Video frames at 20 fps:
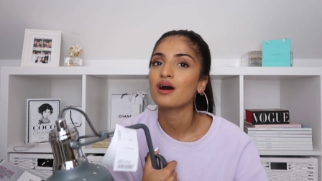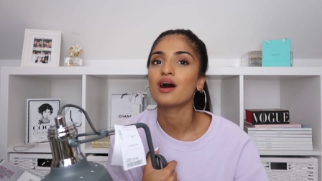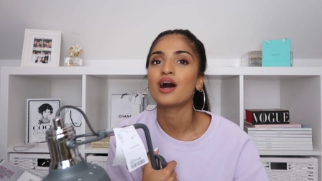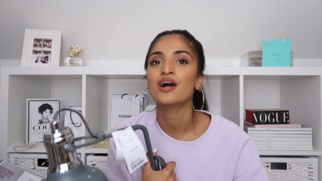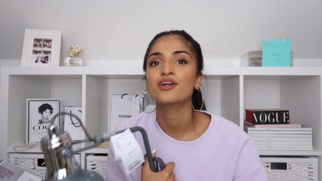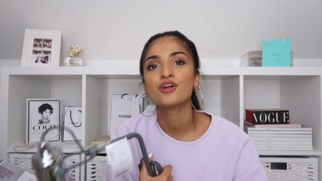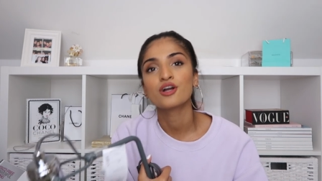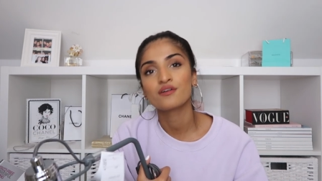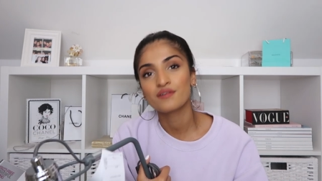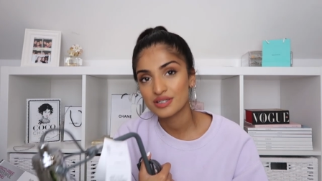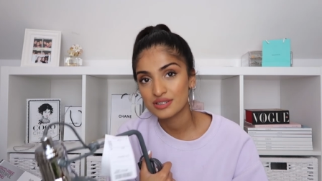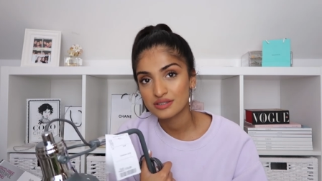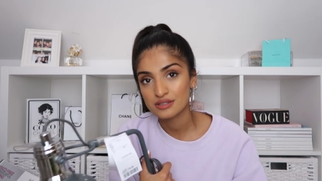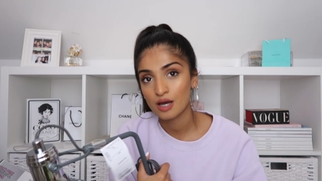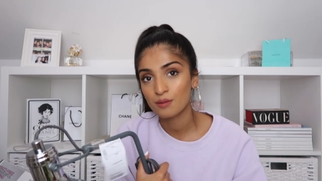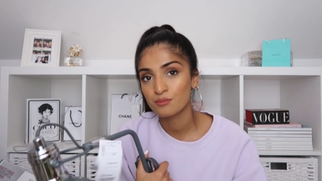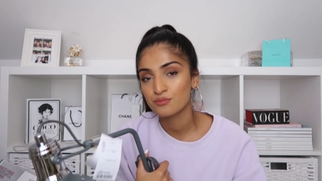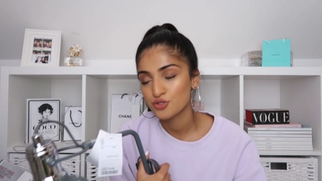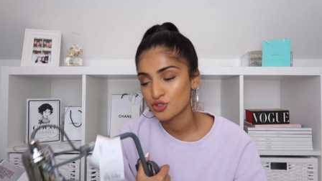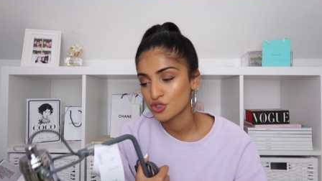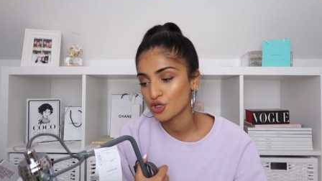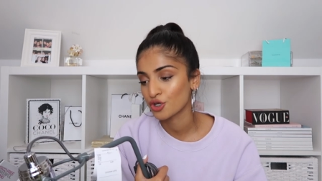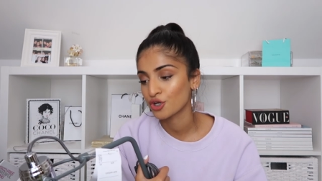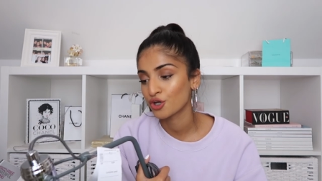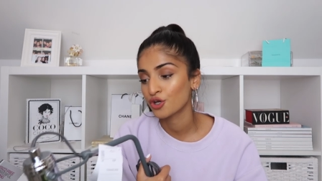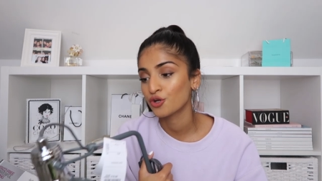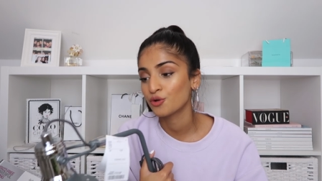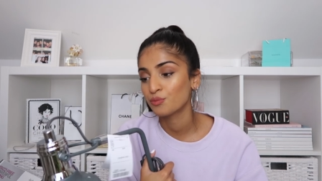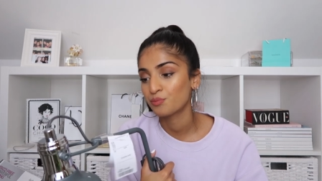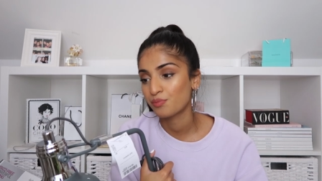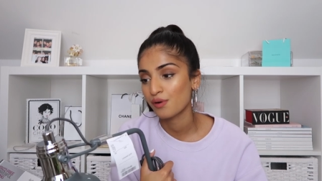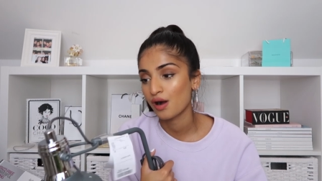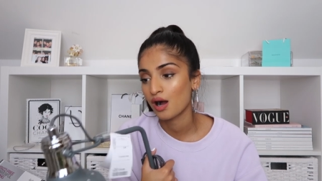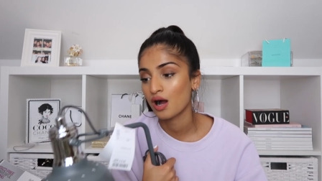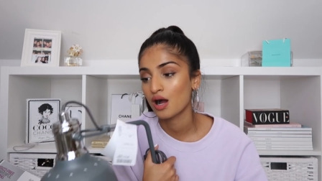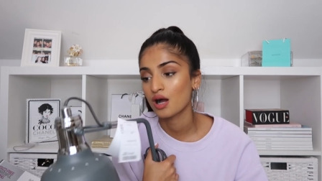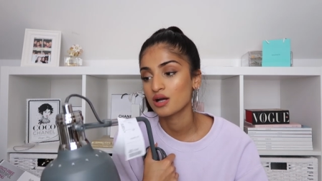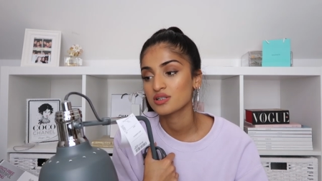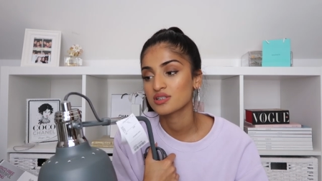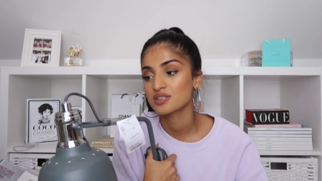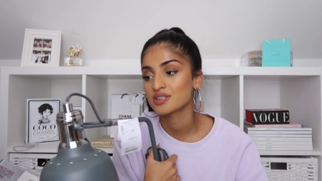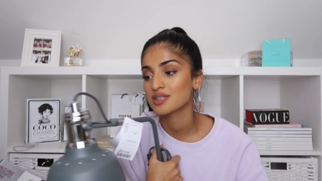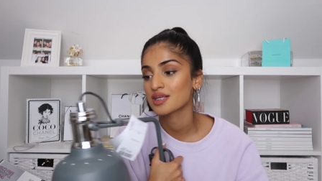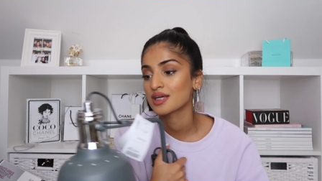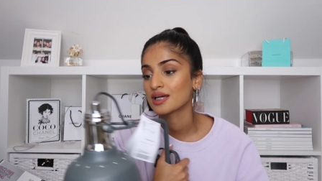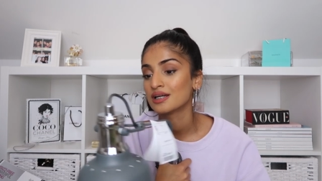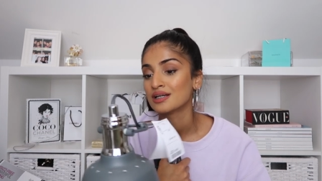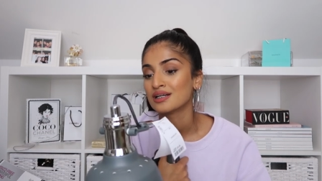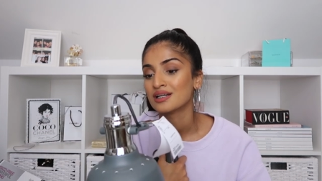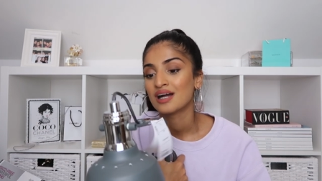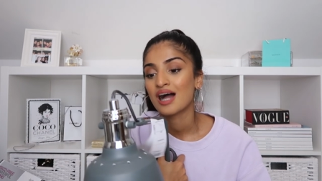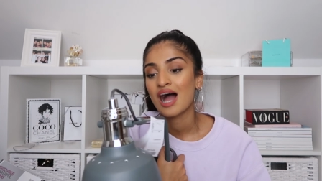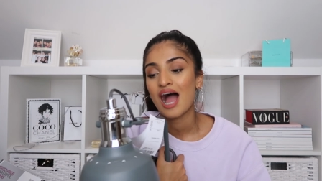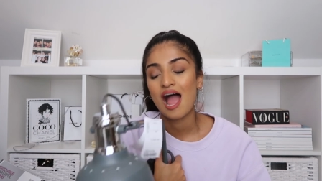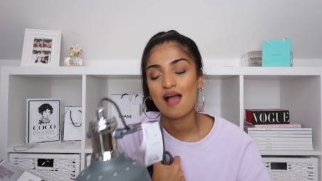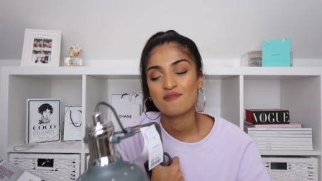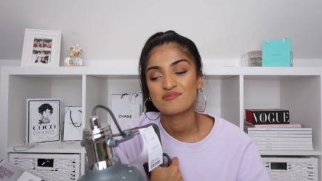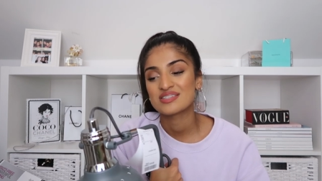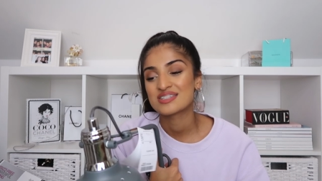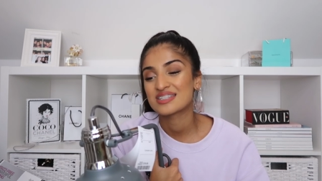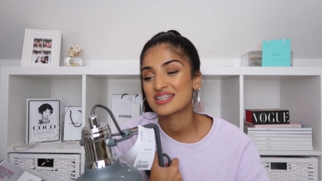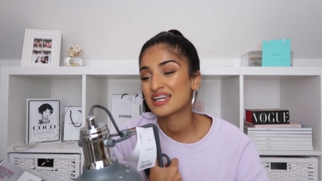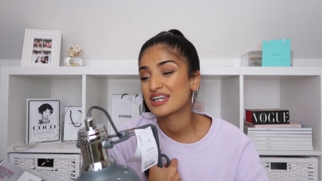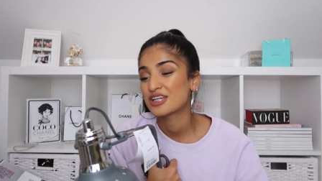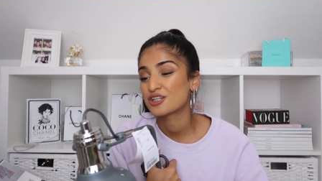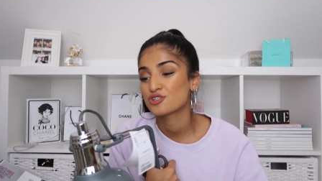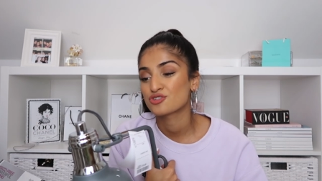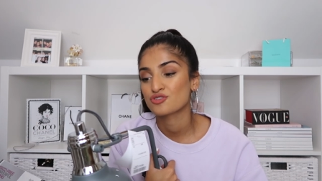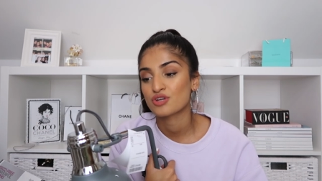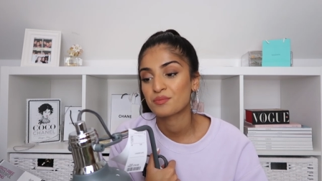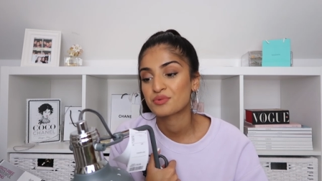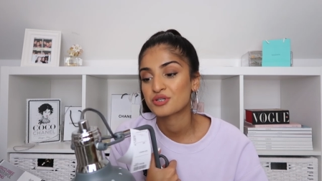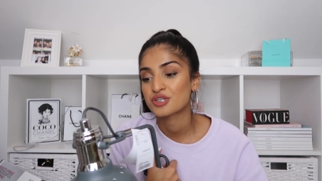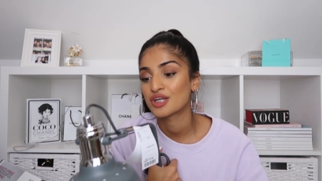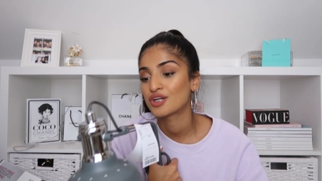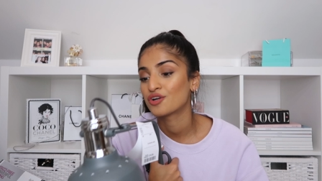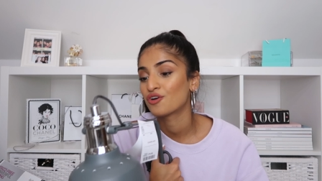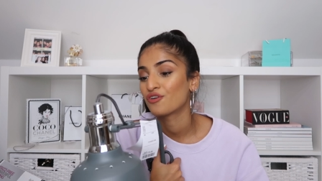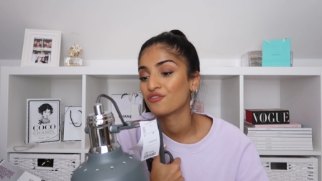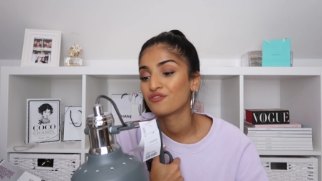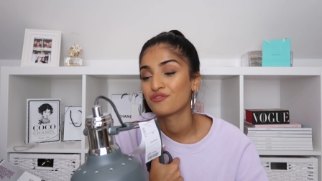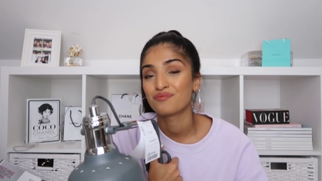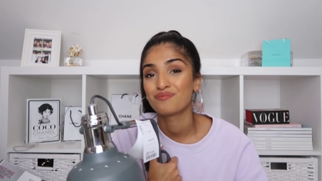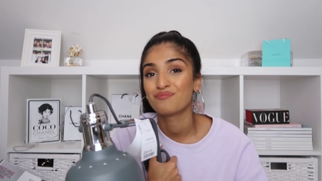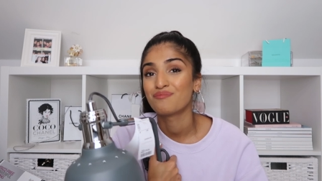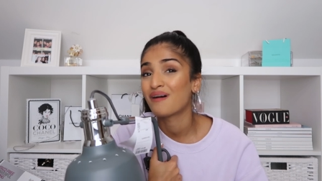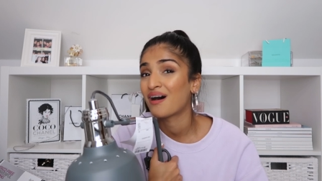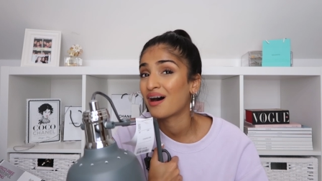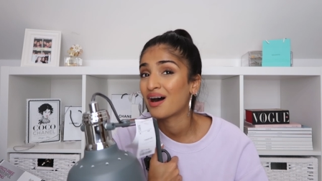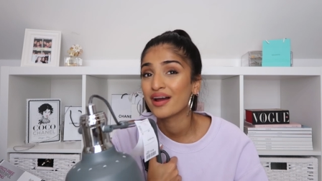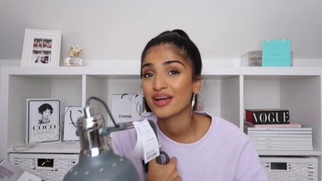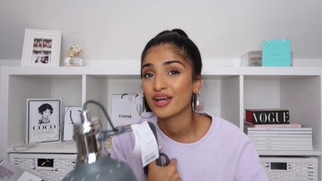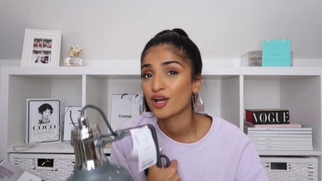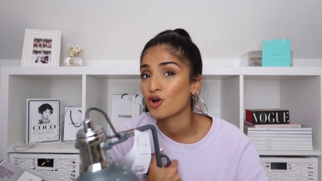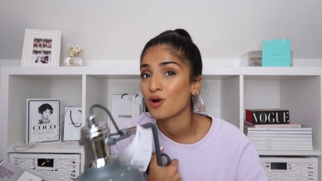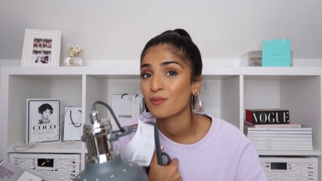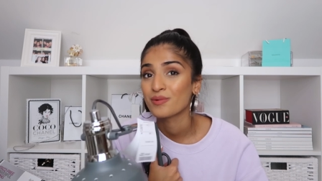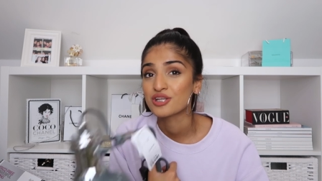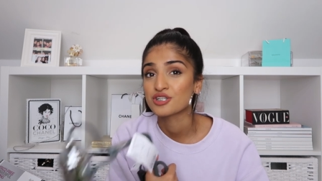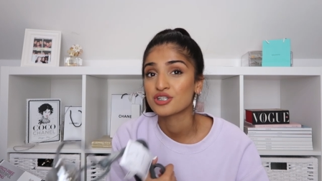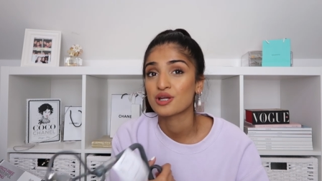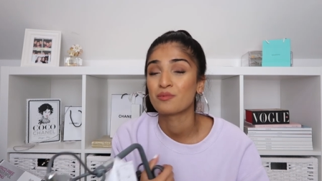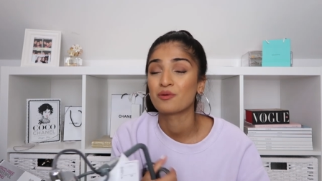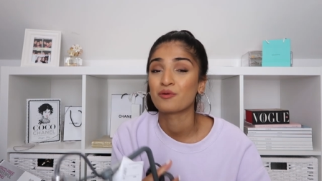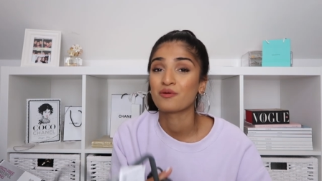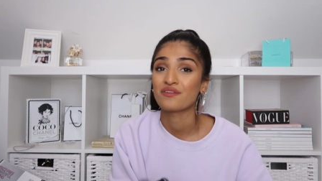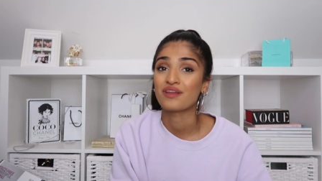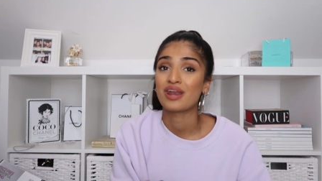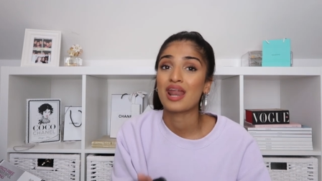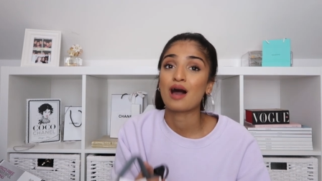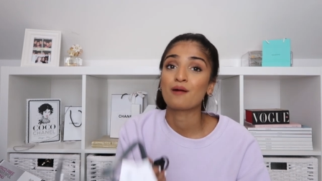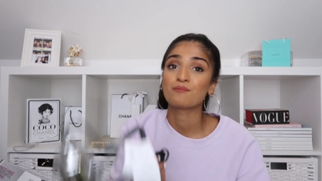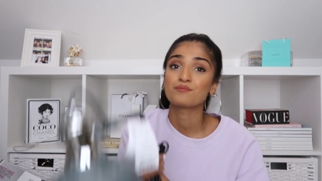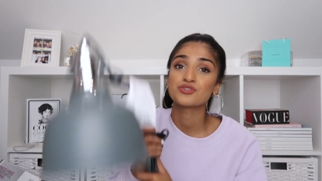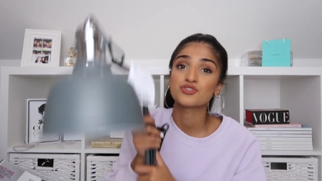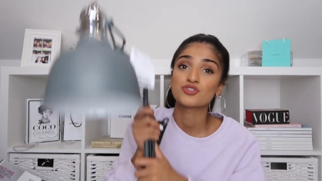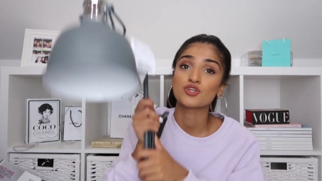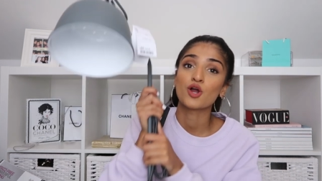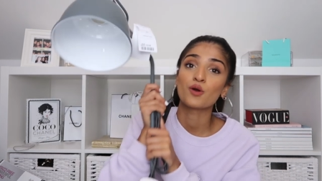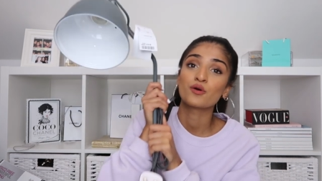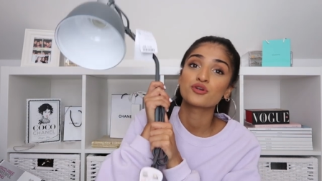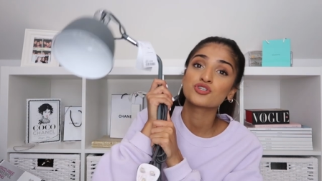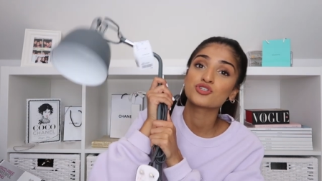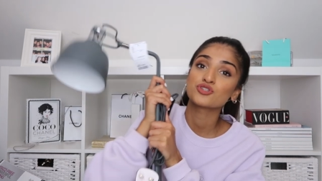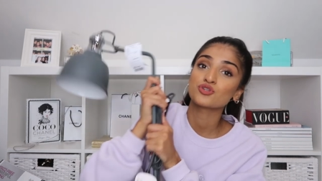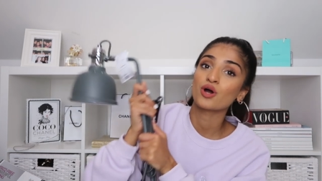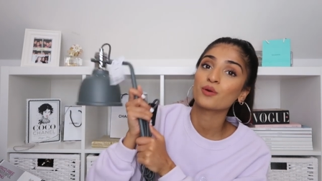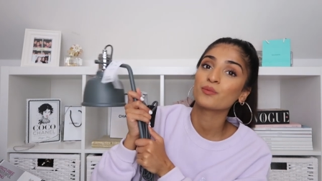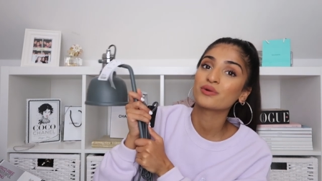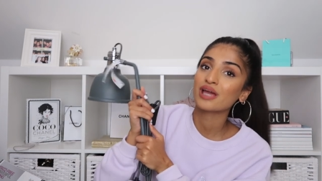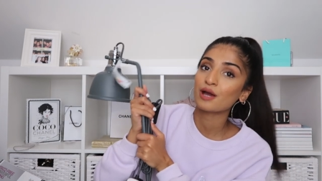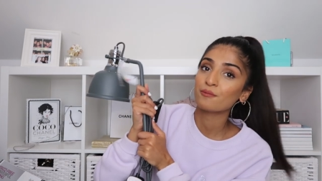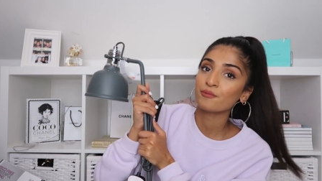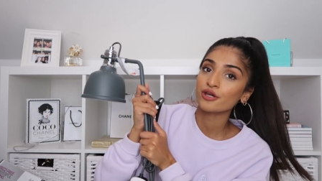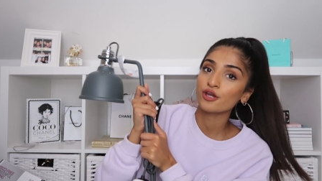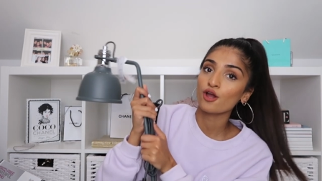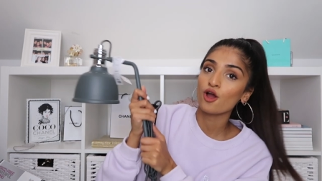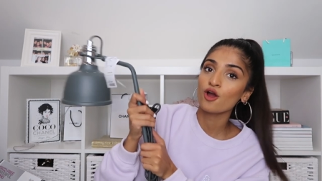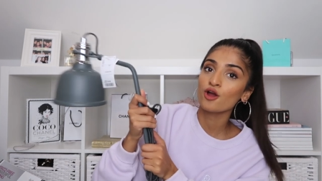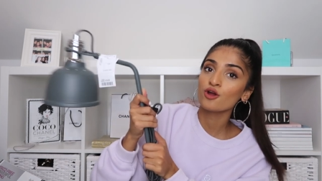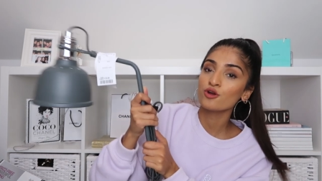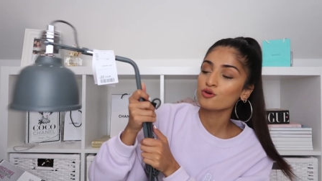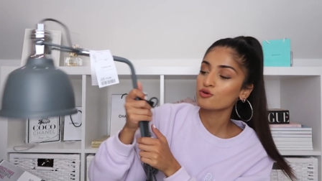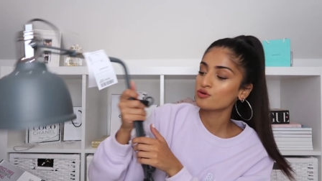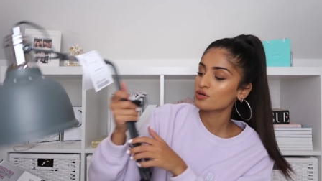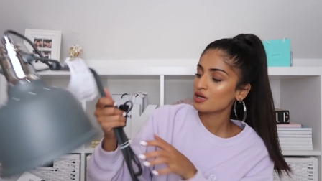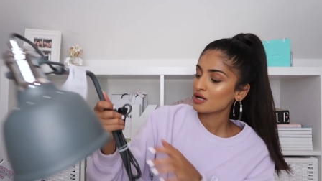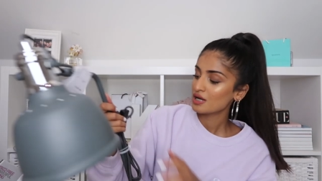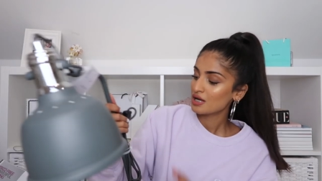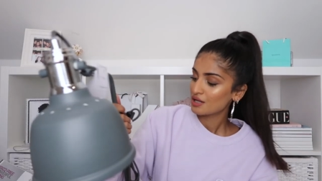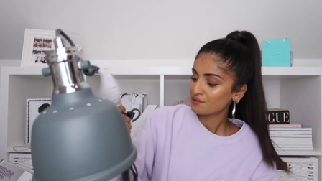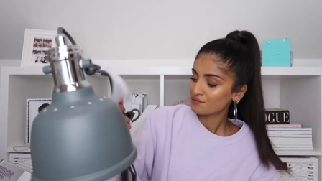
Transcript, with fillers: I know that some do, but I haven't seen any description of my accommodation coming with a lamp, so I just thought I would get my own.